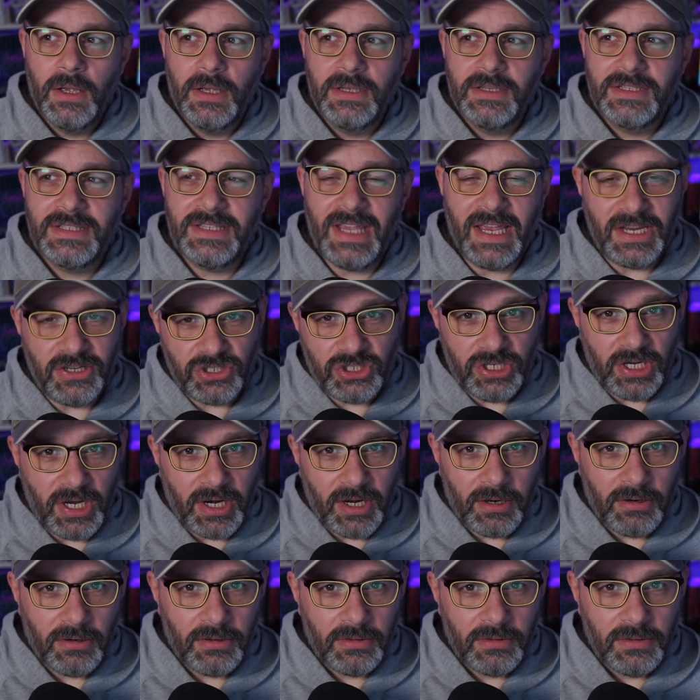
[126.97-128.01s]
State
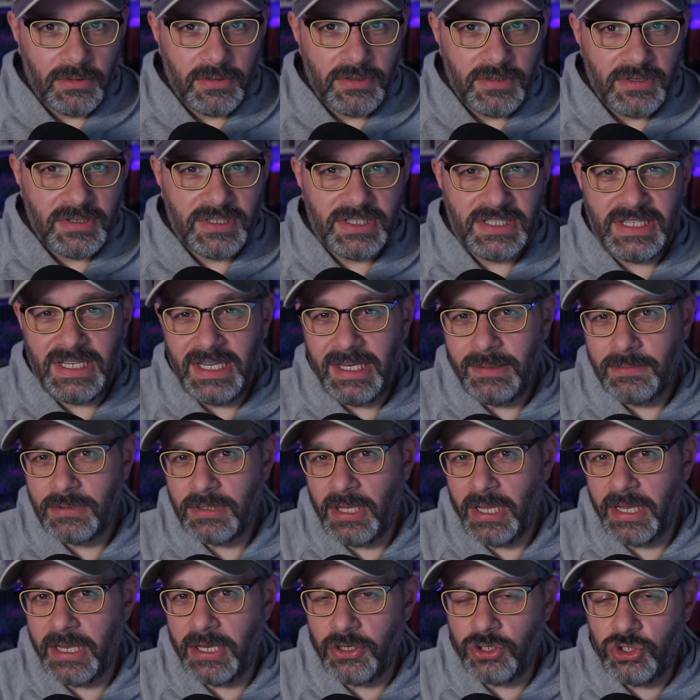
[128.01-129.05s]
Share seems
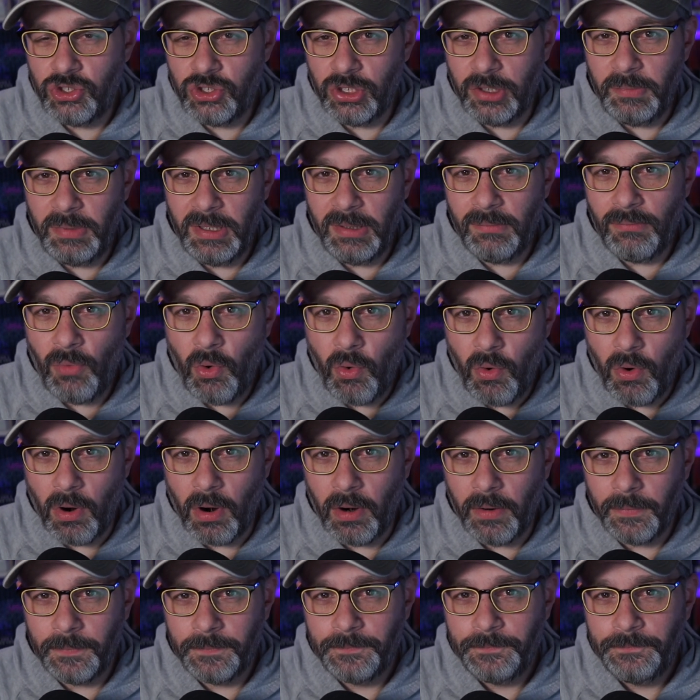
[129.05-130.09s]
like it should be
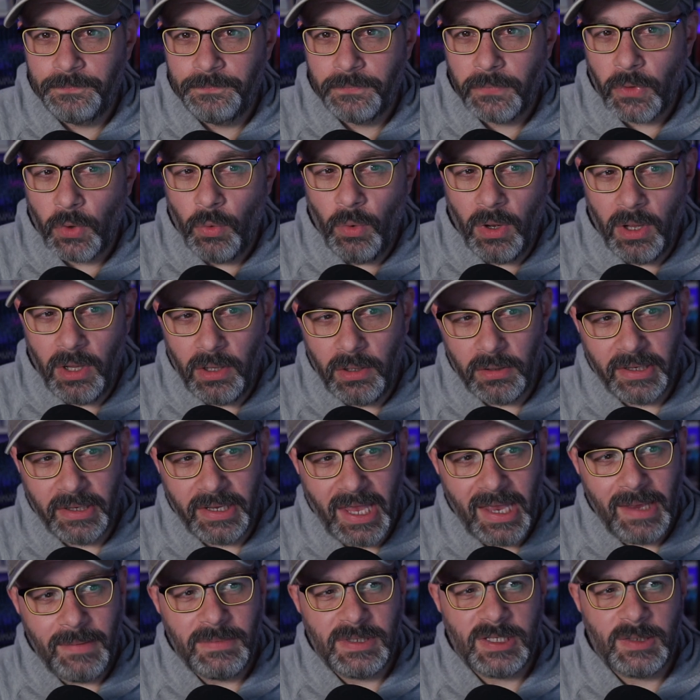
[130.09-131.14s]
more. Well,
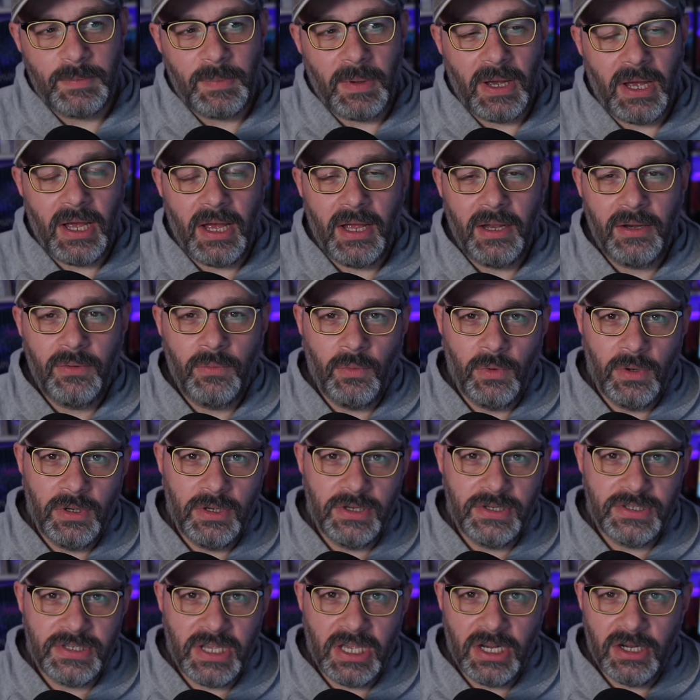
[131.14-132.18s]
GameSpot
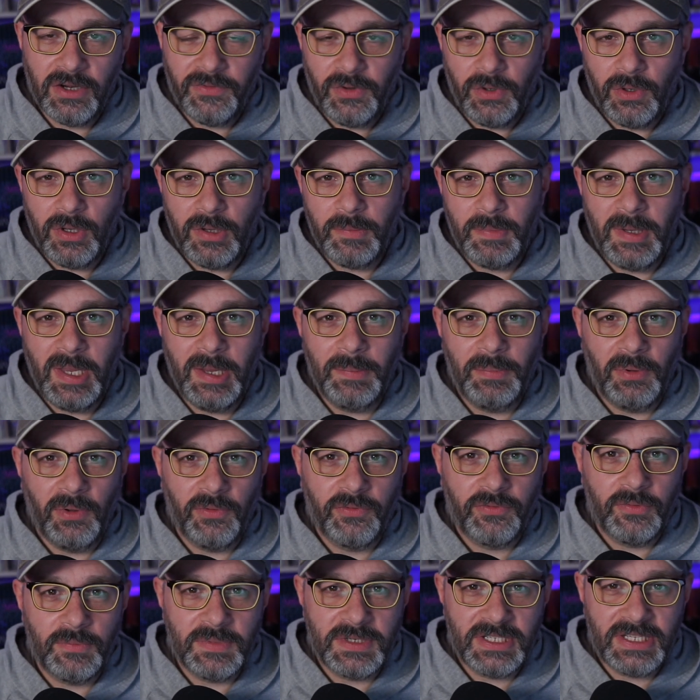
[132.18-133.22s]
was interviewing people
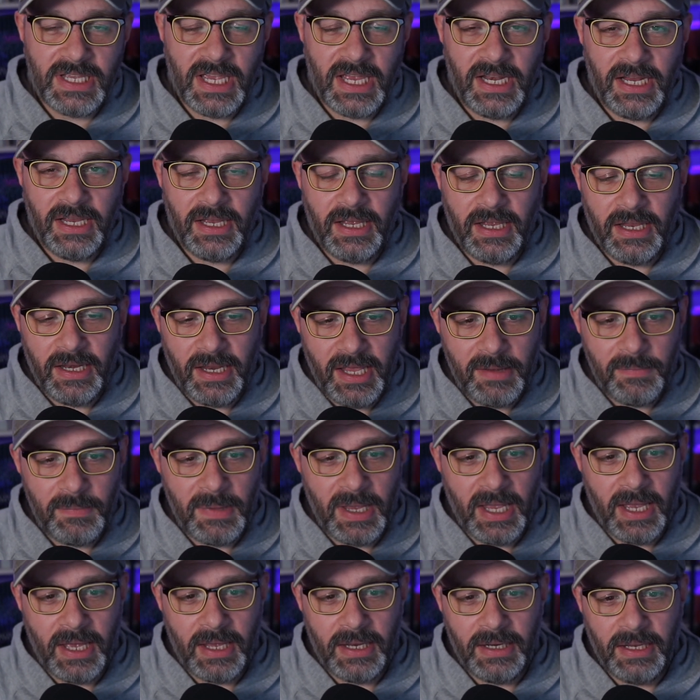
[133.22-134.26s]
from Stadia and
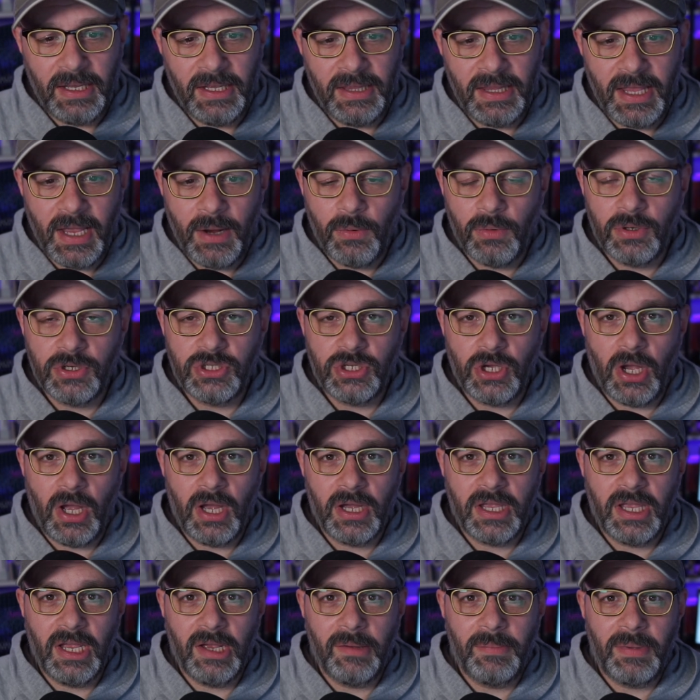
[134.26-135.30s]
Hitman, and they were
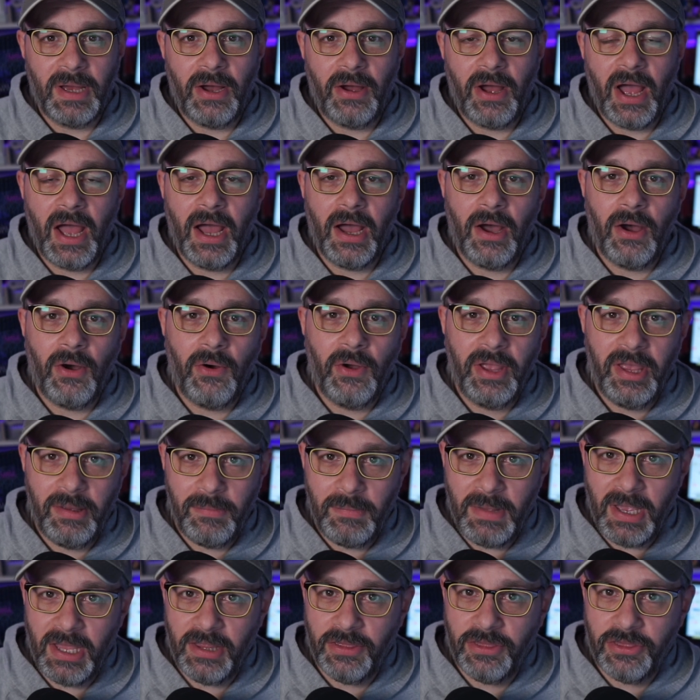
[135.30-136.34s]
talking about how
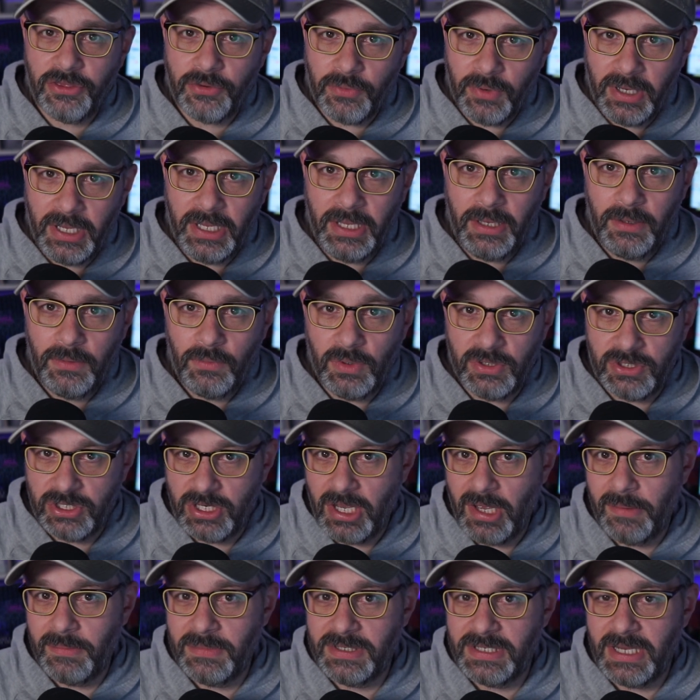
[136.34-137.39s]
Hitman three, which
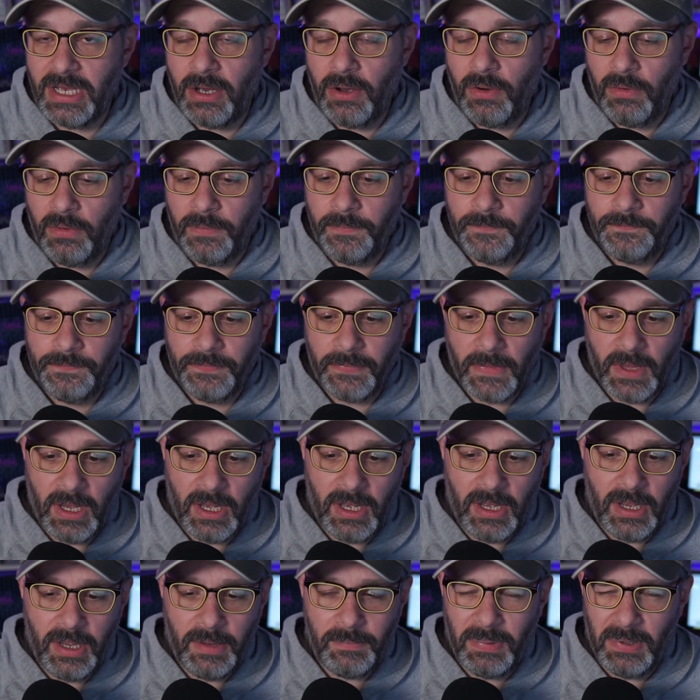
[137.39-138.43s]
comes out,
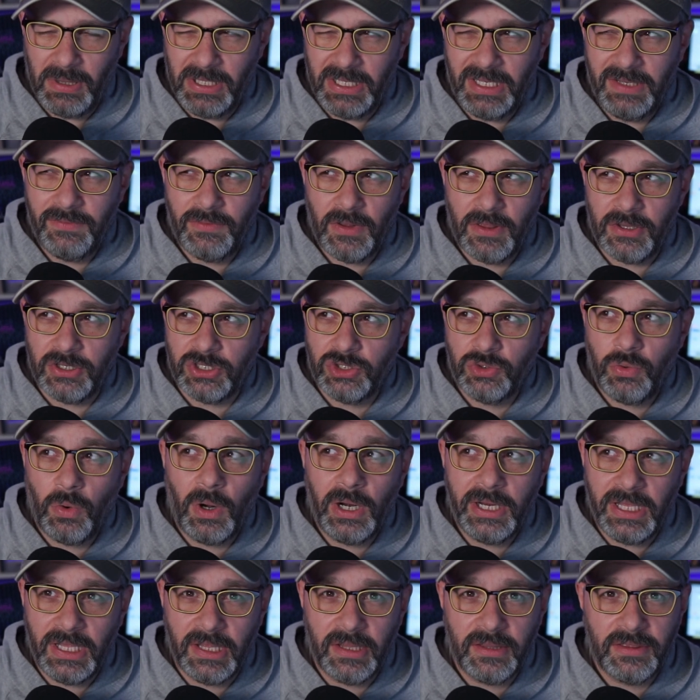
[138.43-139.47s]
I believe, on the
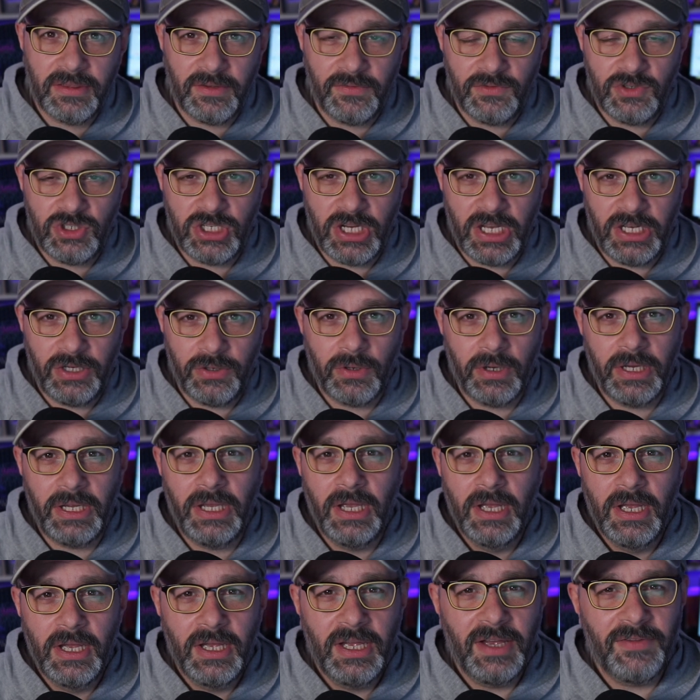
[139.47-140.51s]
twentieth of January.
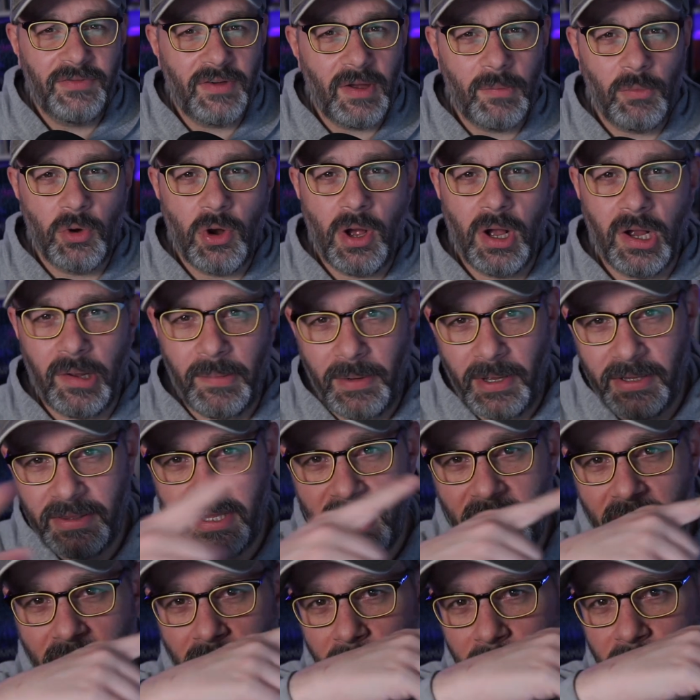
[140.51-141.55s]
If I'm wrong about
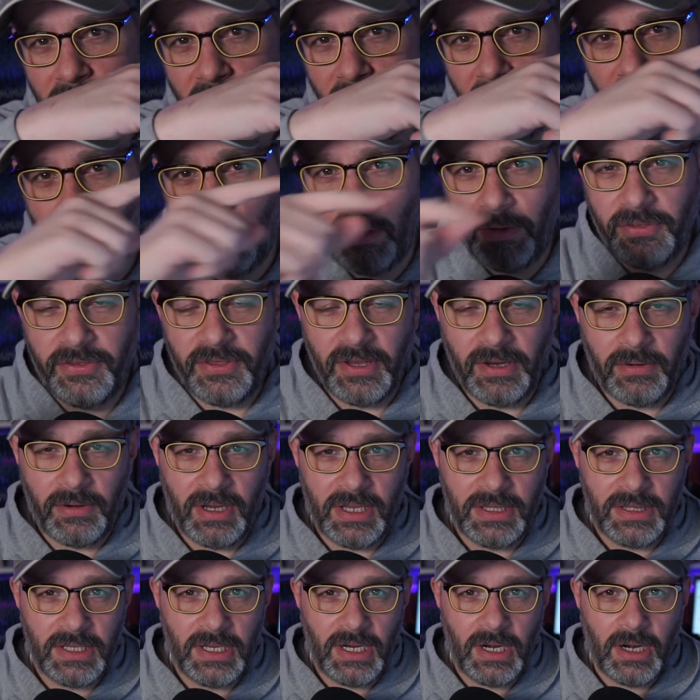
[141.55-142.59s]
that, I'll put a little thing
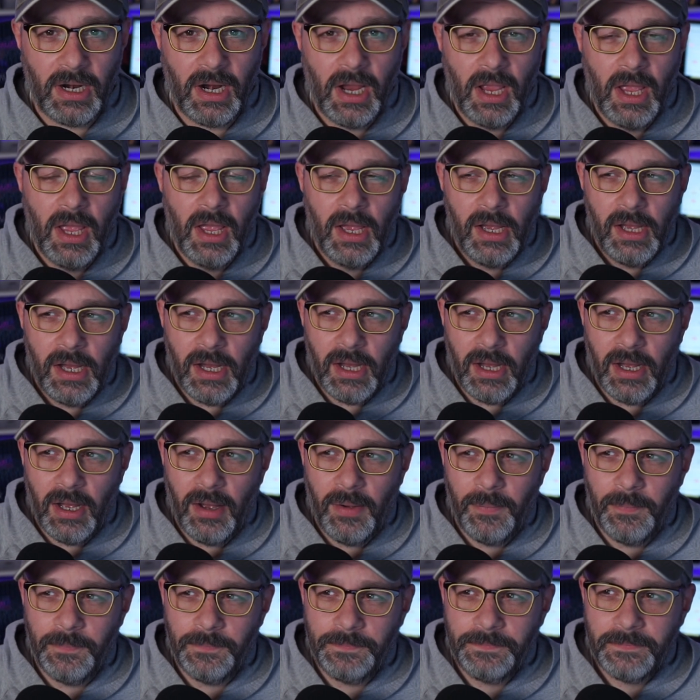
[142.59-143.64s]
right there.
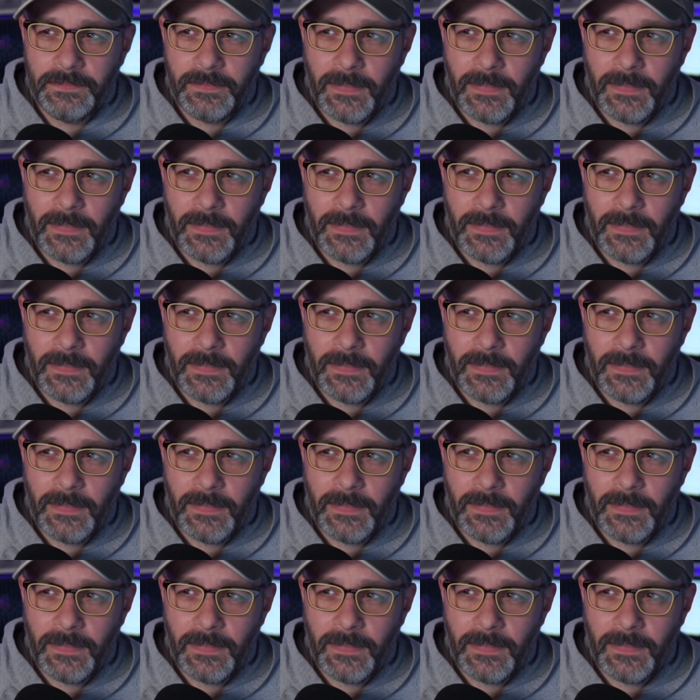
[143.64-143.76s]
Um,